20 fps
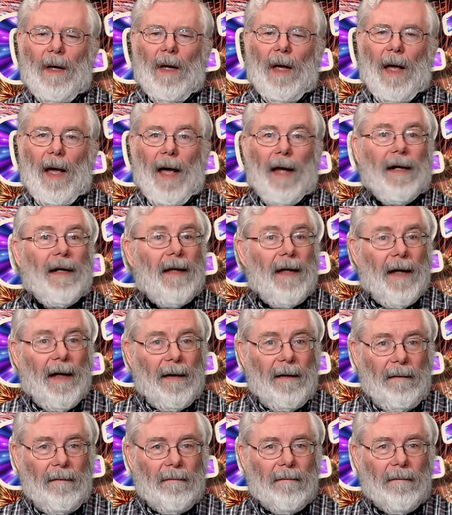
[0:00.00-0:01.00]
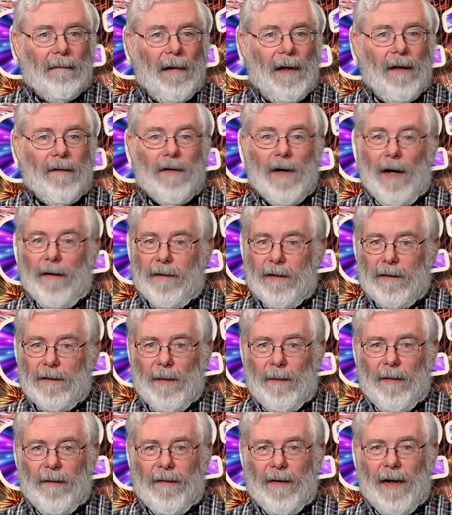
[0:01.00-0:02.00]
And again, if you're having
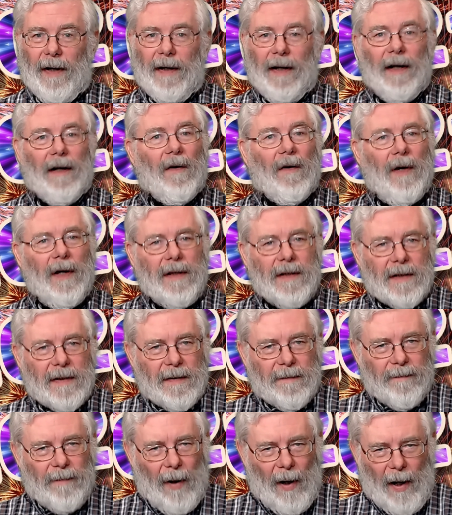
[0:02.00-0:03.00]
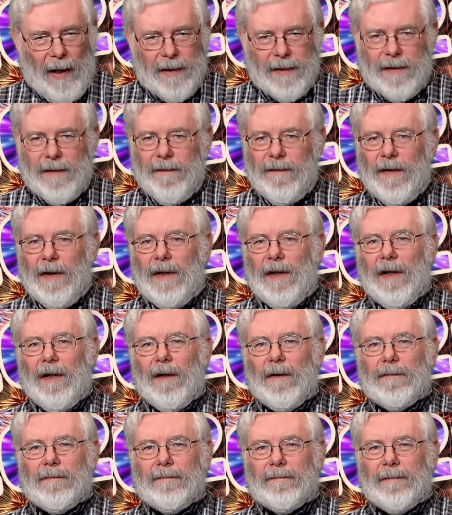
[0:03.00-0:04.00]
trouble finding it, go ahead and pause the
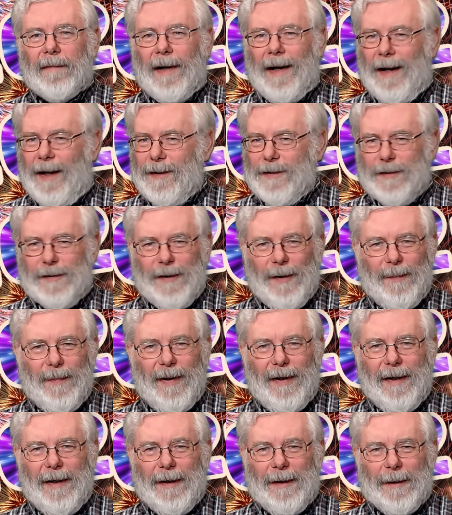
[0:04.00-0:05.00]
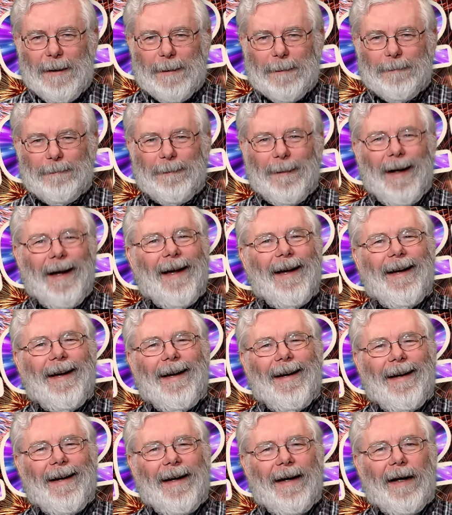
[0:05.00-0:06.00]
video. I'll still be here.
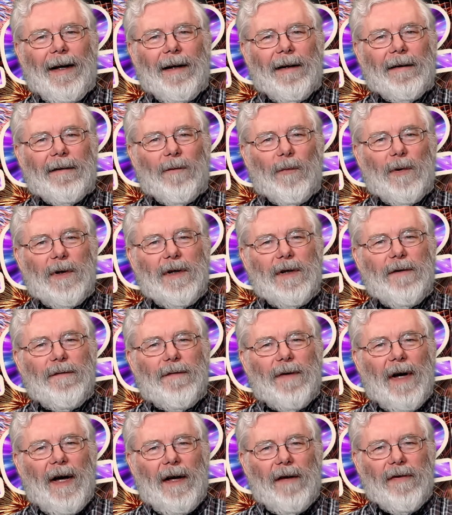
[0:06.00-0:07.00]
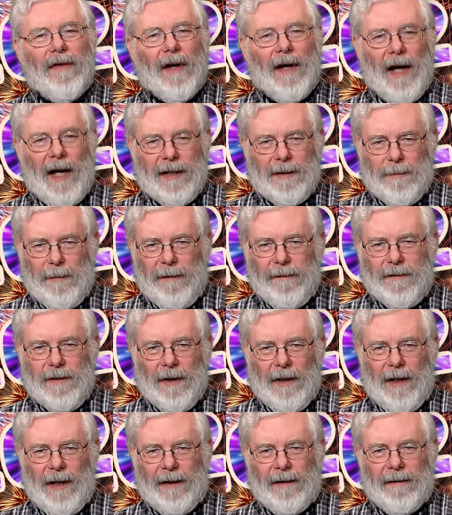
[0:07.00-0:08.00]
And when you found the Gospel of
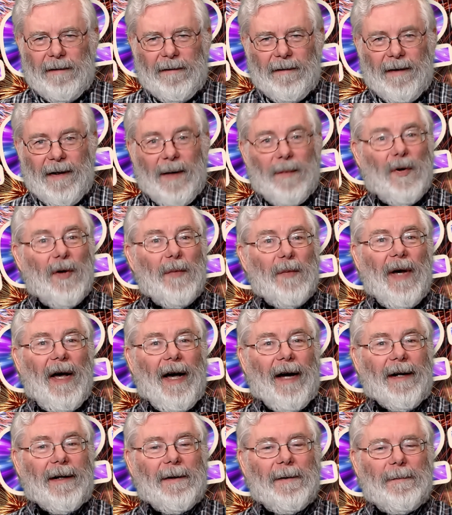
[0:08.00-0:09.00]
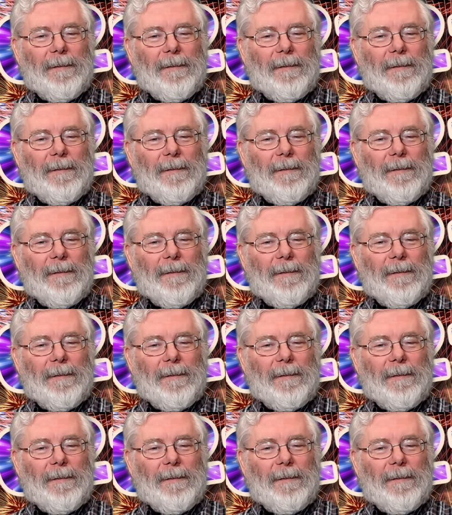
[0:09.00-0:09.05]
John, come on back.